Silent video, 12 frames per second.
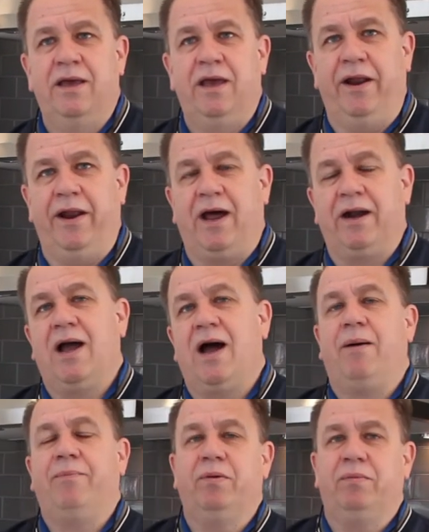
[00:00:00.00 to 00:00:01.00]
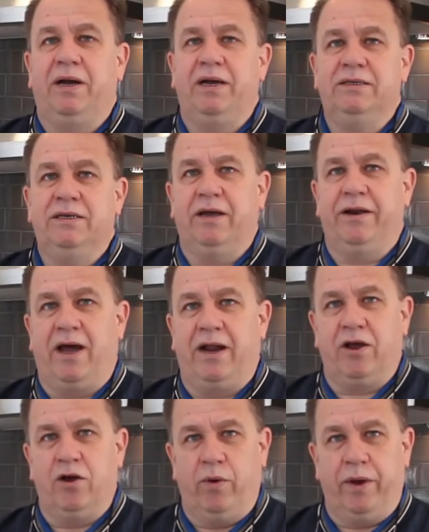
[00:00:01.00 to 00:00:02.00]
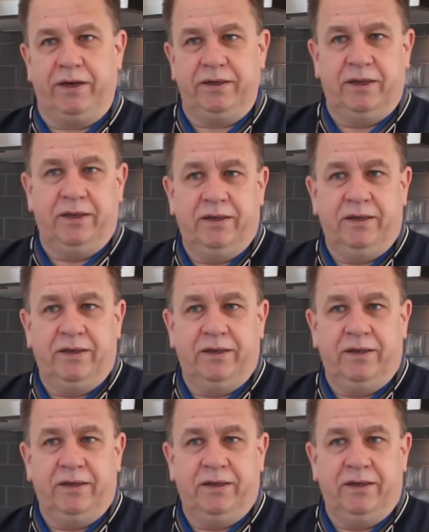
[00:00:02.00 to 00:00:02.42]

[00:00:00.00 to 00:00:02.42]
and not compromising and not going